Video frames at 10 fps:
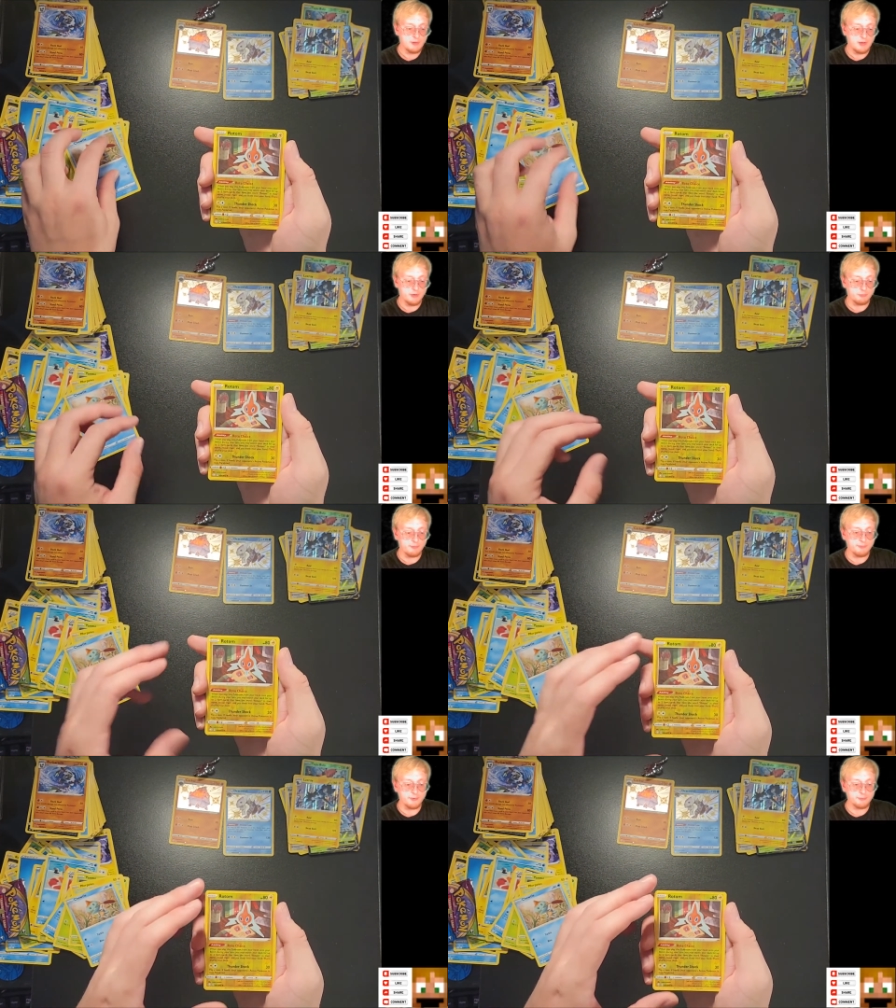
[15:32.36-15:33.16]
a
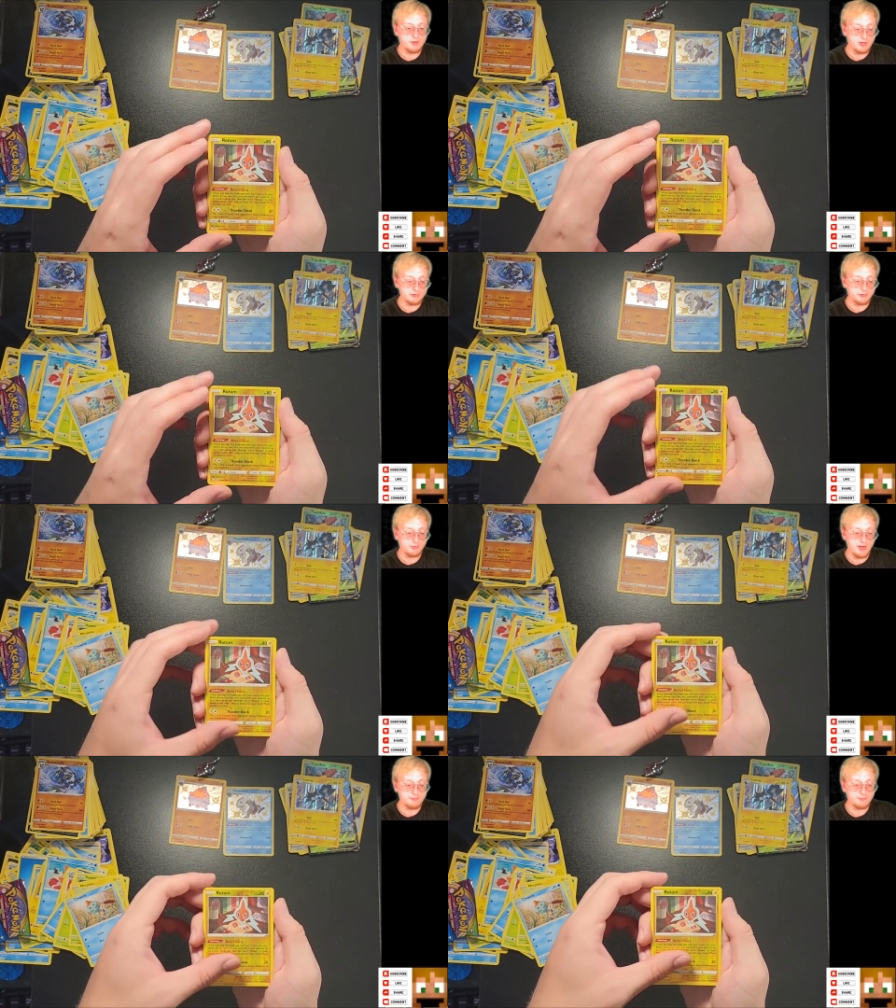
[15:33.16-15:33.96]
reverse
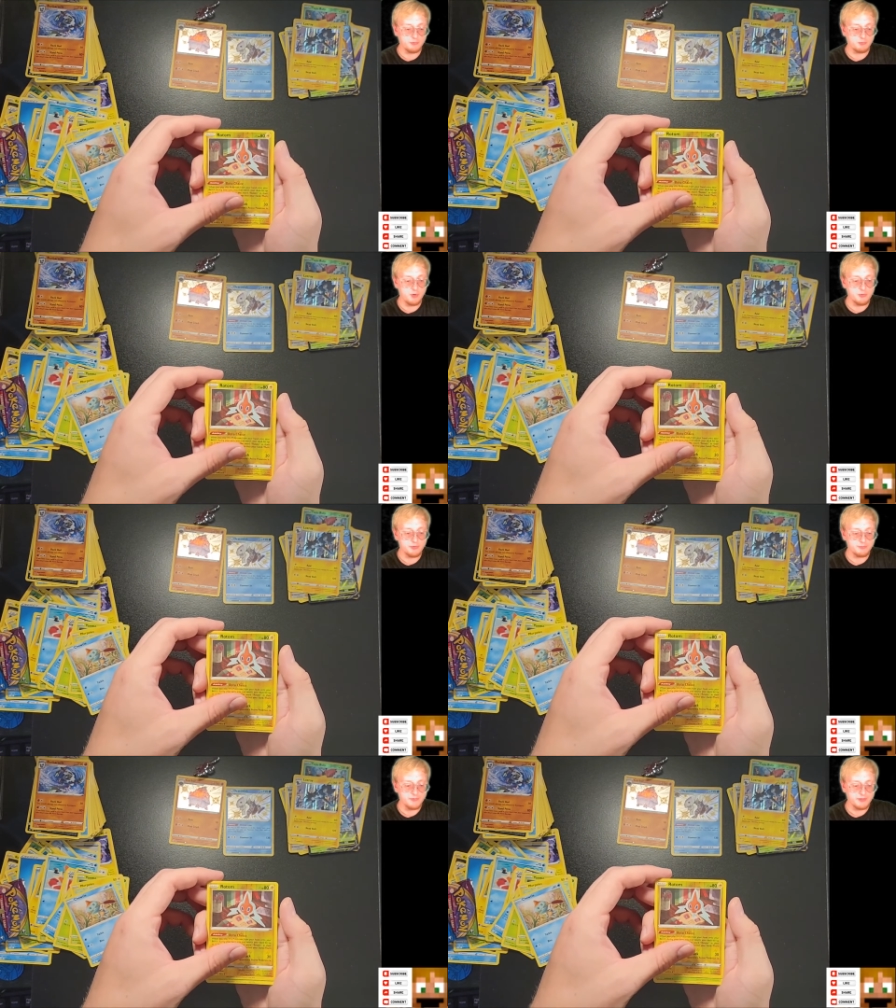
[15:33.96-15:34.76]
holographic
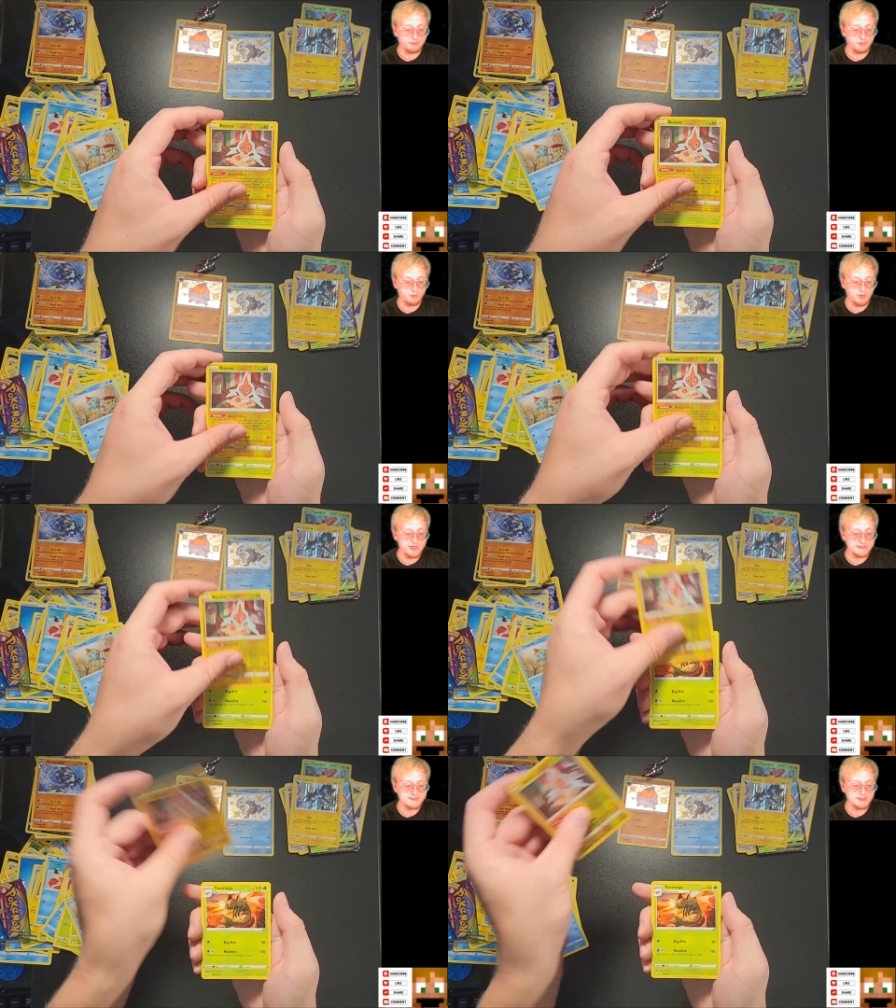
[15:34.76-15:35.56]
Rotom, that's
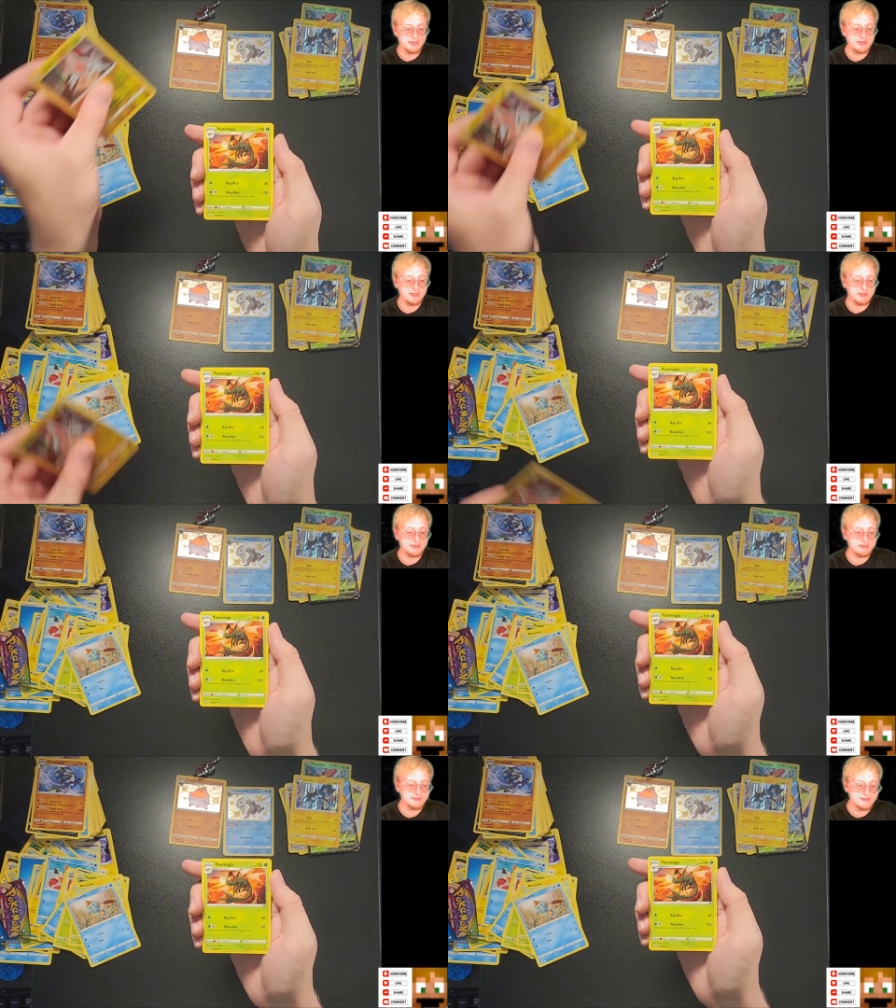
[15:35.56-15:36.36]
great,
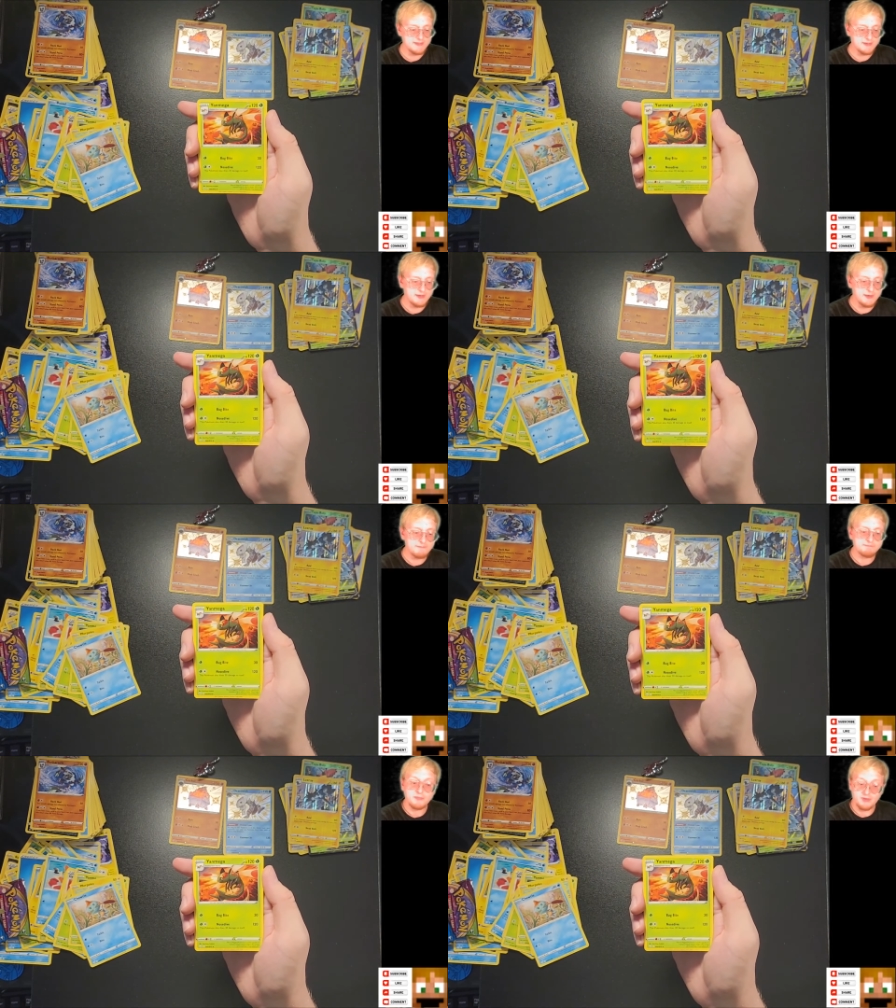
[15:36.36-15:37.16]
and
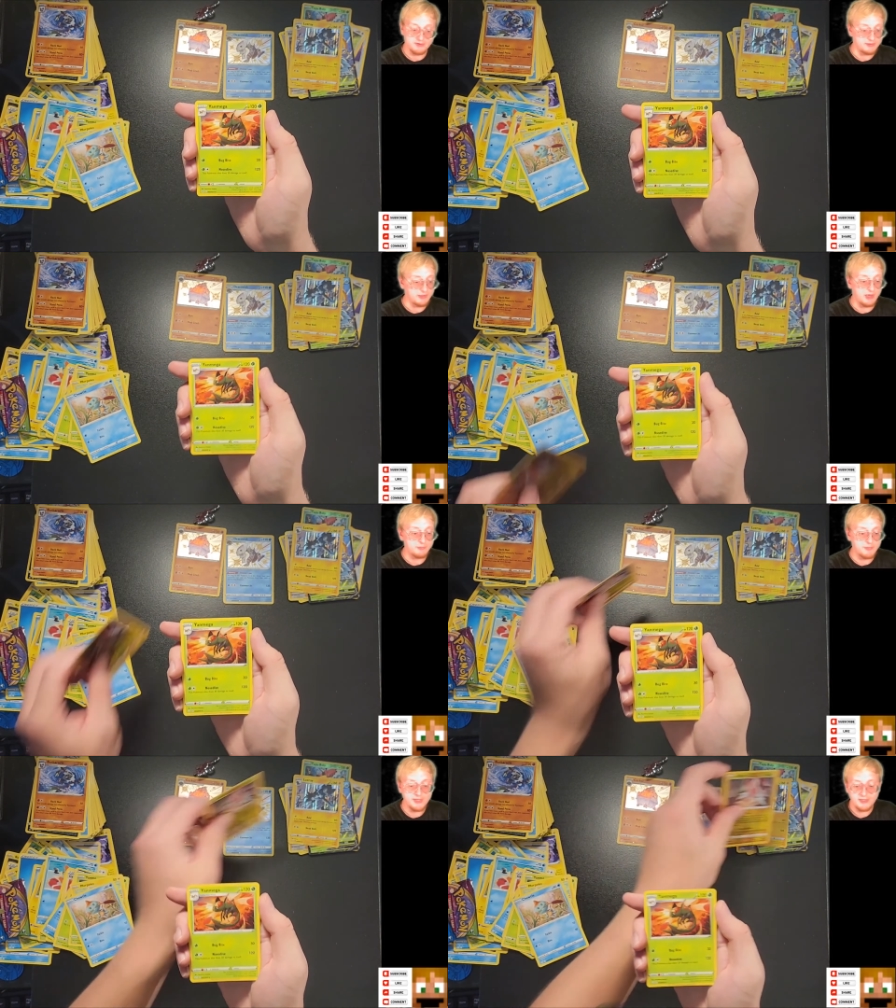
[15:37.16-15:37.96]

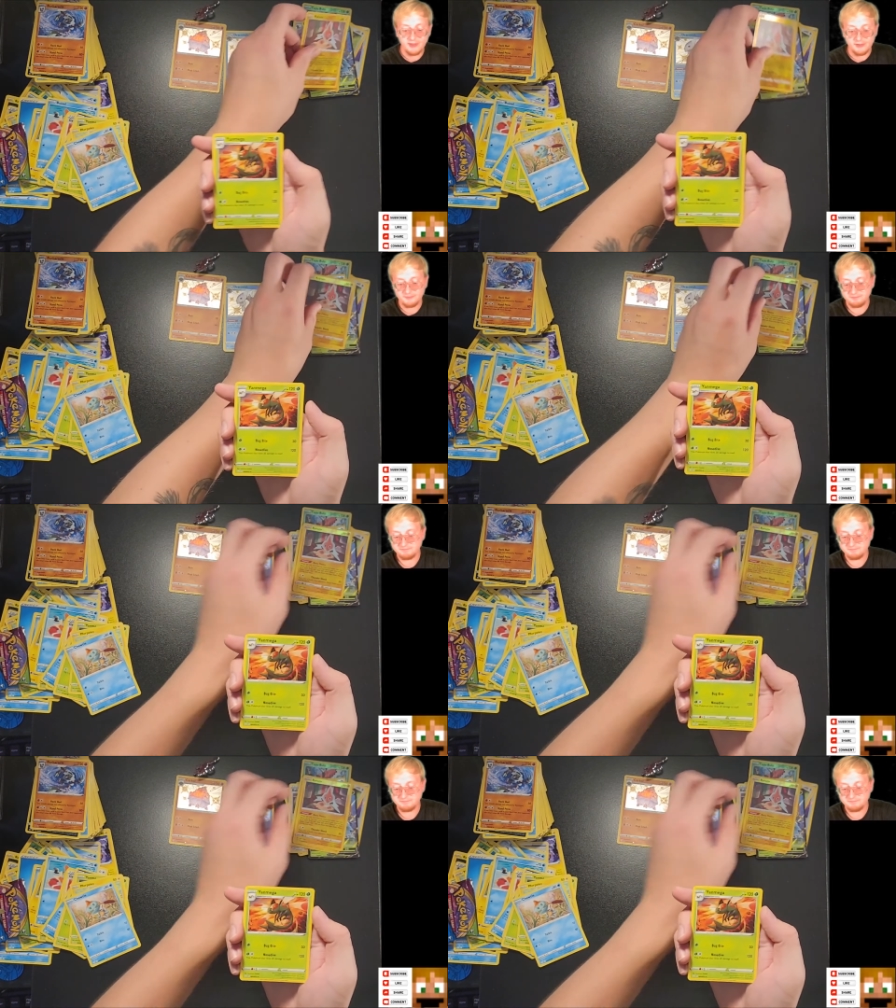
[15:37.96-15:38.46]
Yanmega.